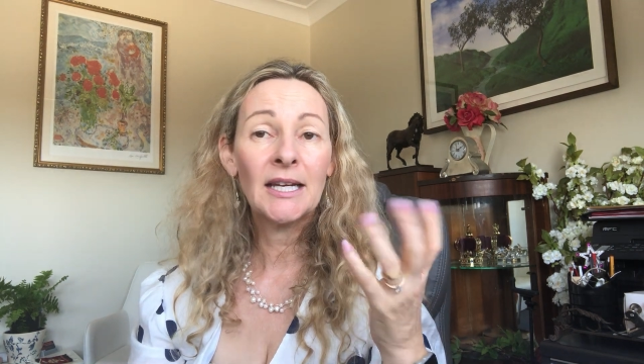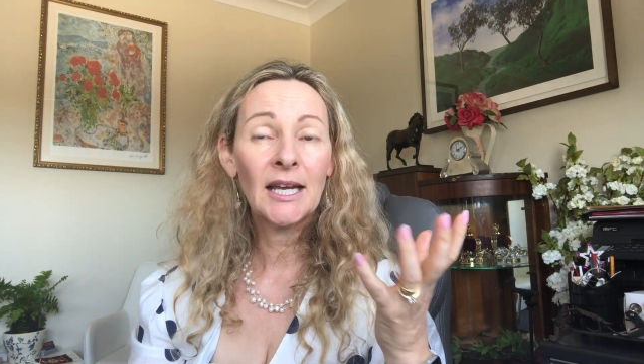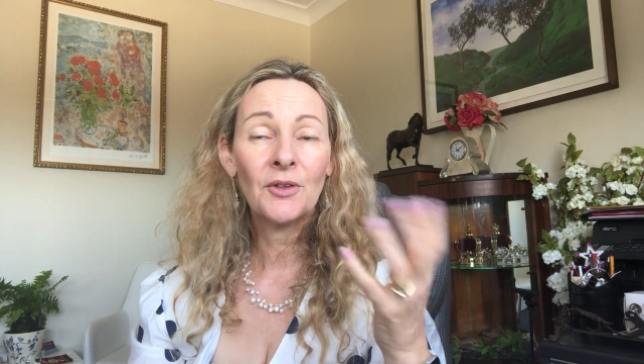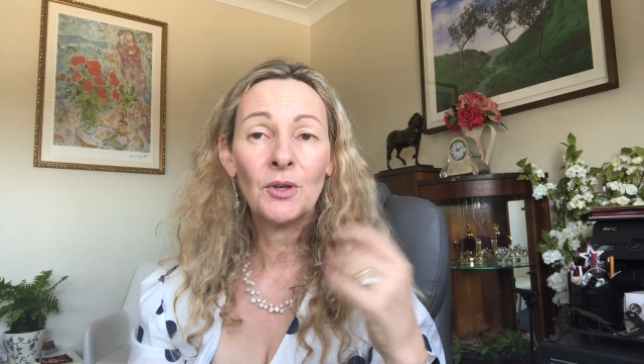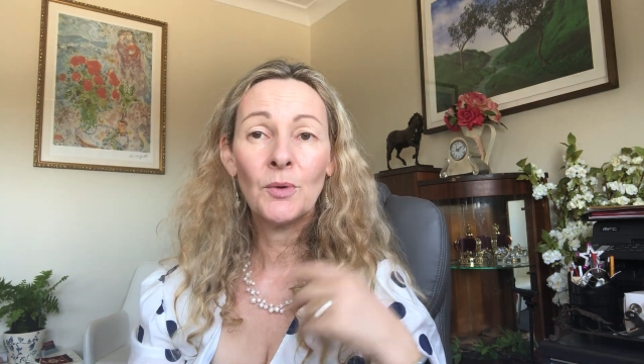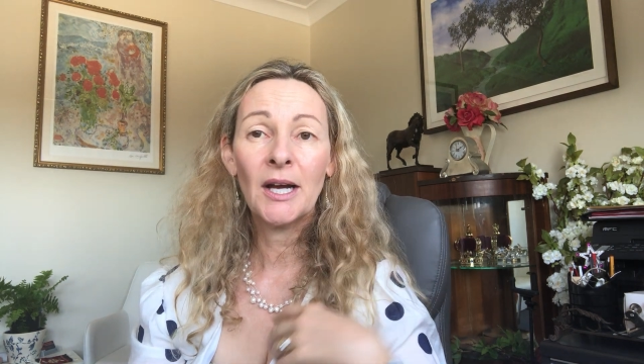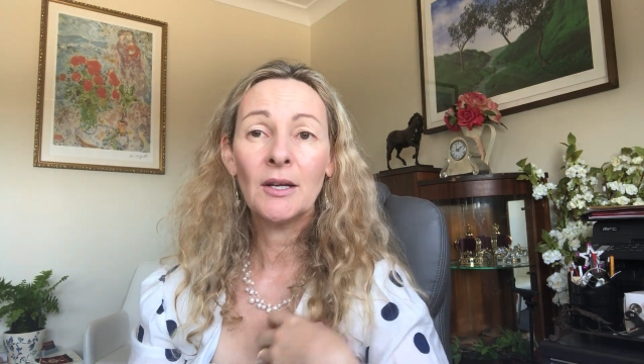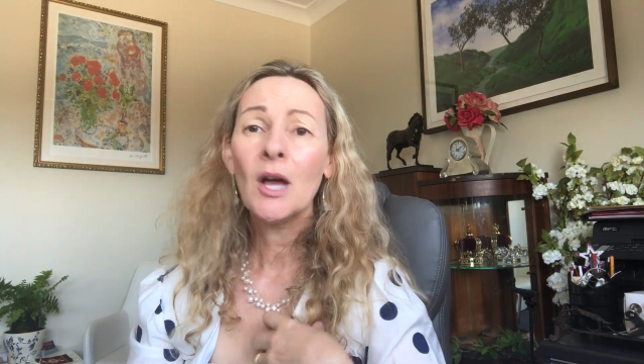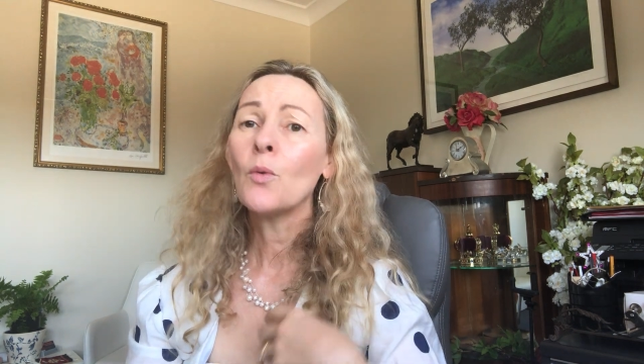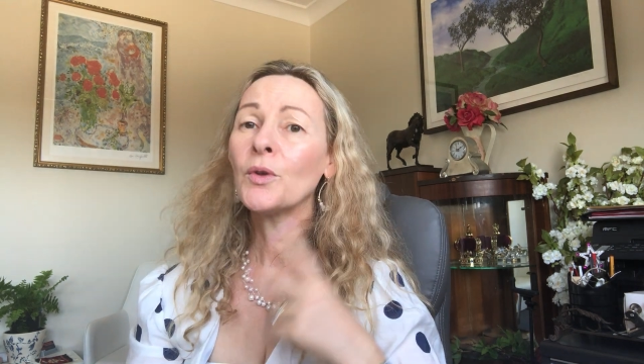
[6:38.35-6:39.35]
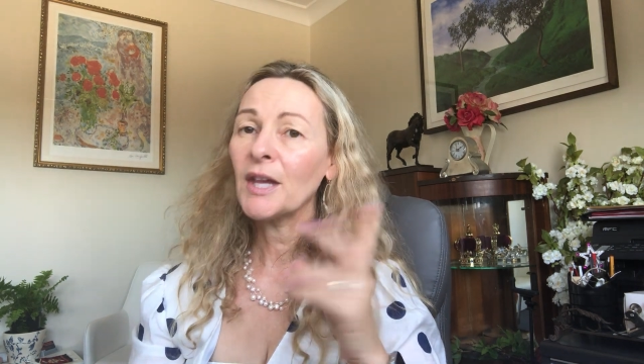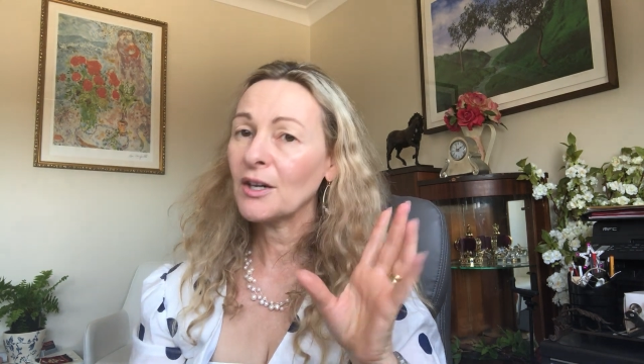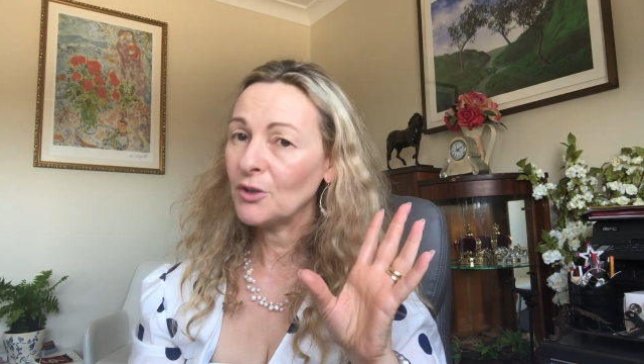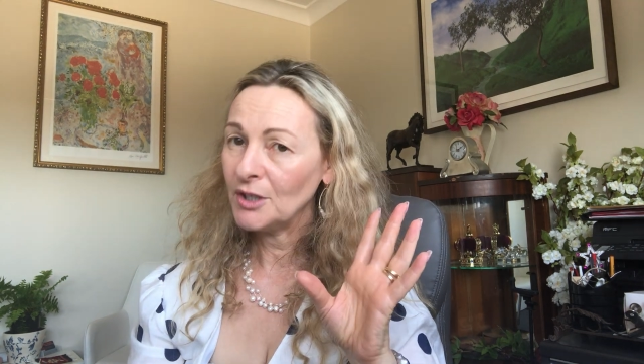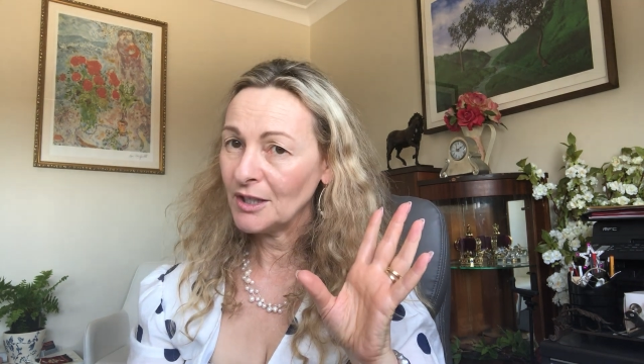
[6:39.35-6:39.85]
in a healthy way
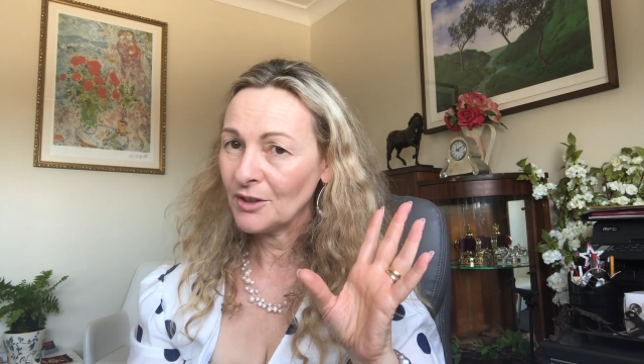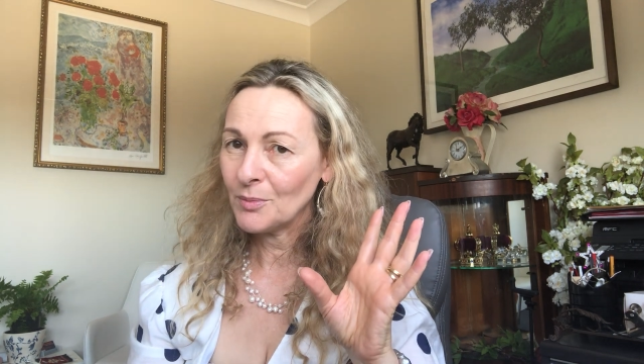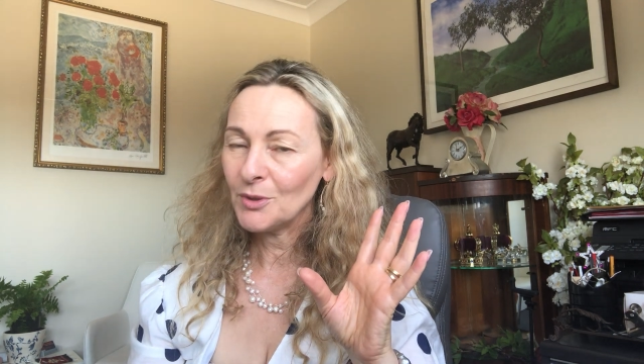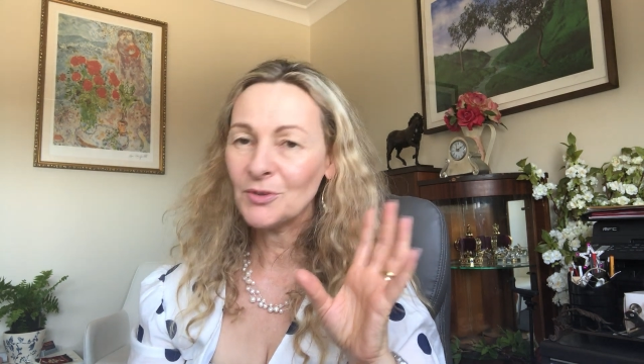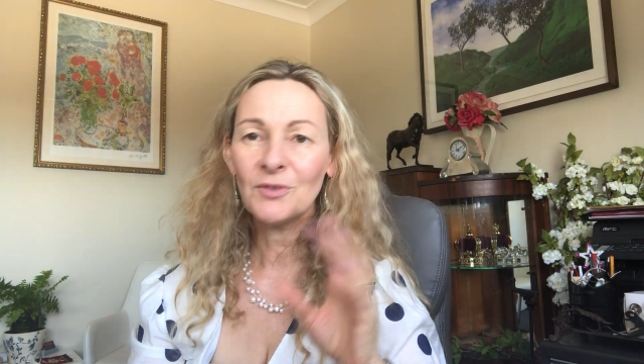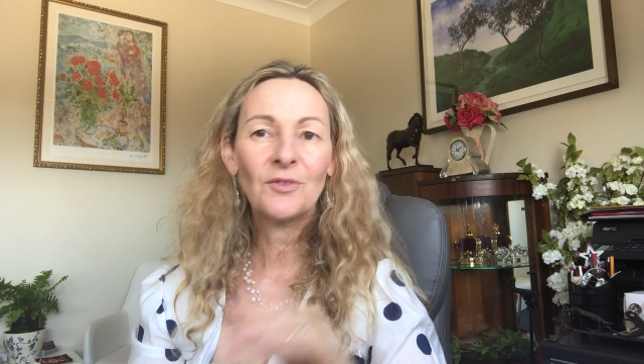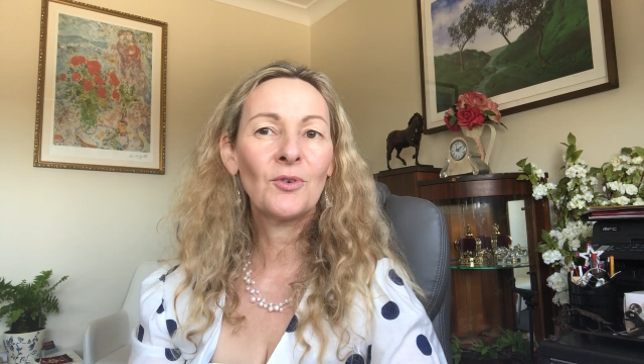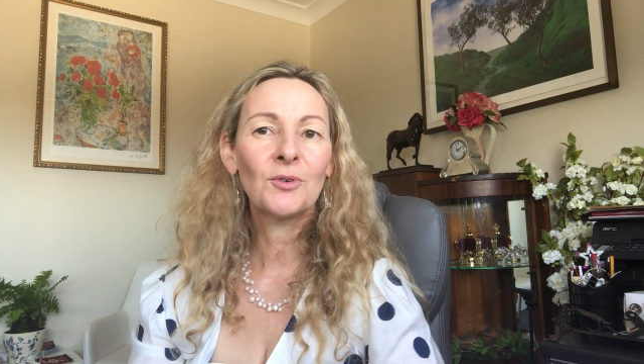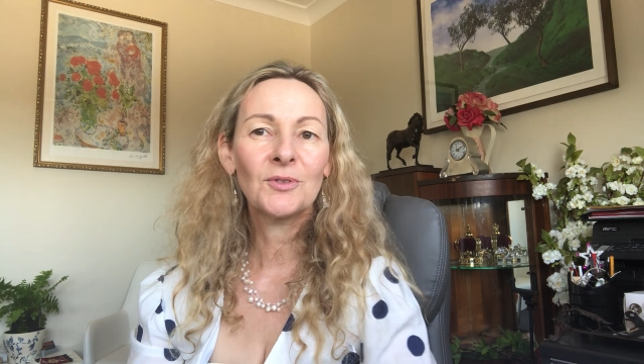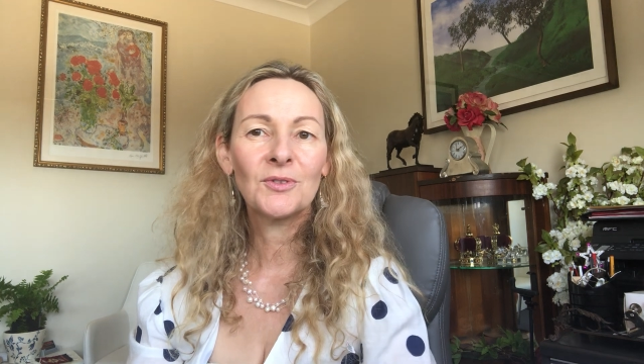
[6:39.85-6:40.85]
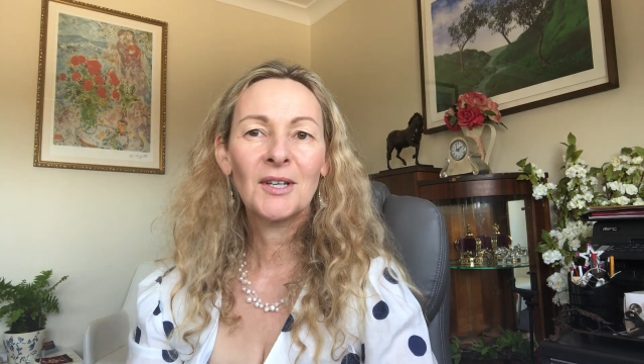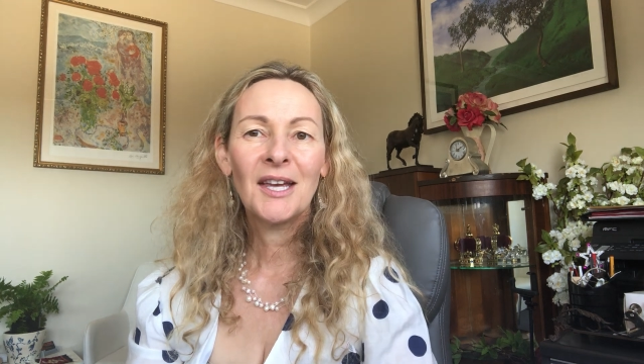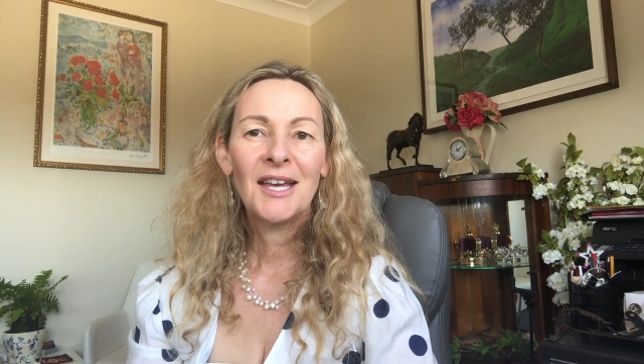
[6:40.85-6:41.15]
without hurting the other person, of course.